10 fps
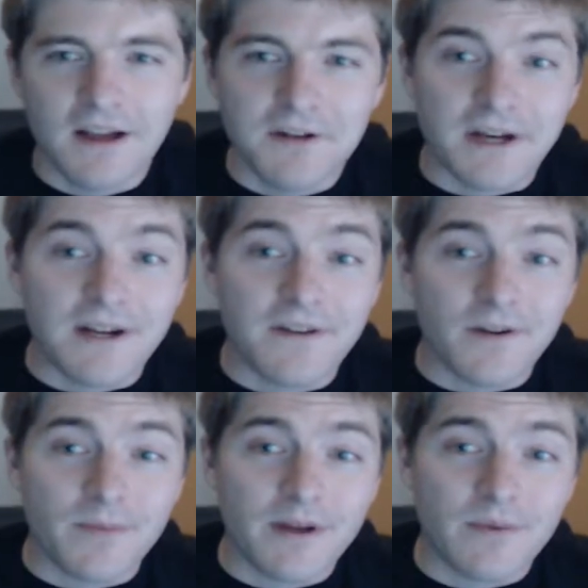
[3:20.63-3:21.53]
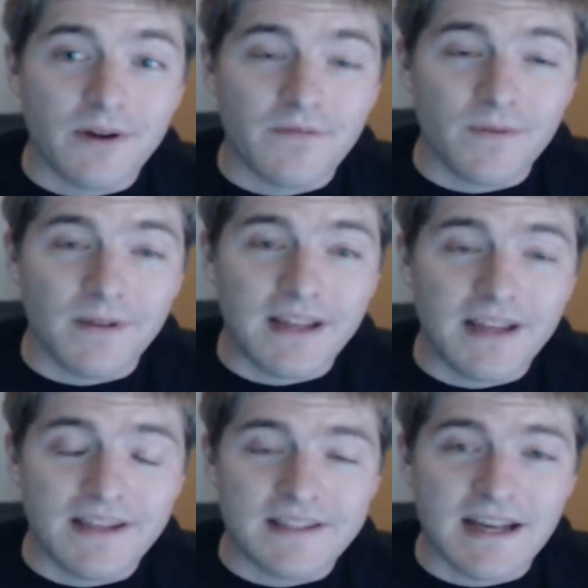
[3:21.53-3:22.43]
Now, another big one for
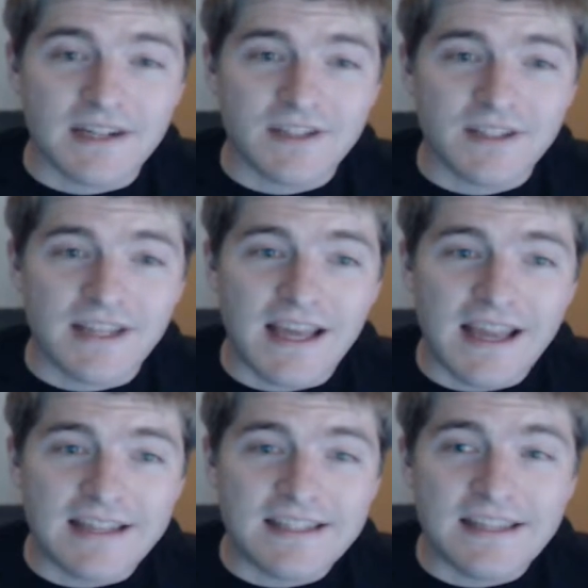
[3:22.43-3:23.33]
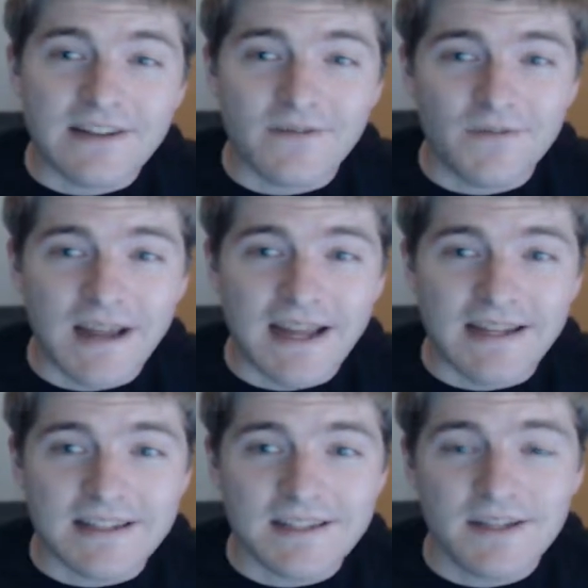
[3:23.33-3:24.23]
me is actually AC and
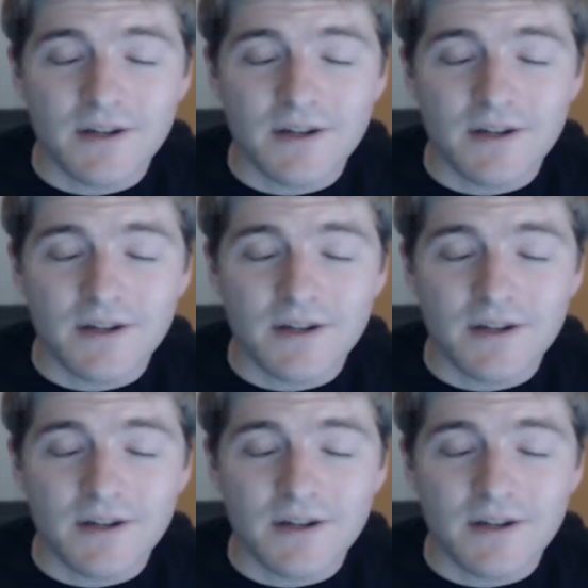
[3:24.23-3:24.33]
fans.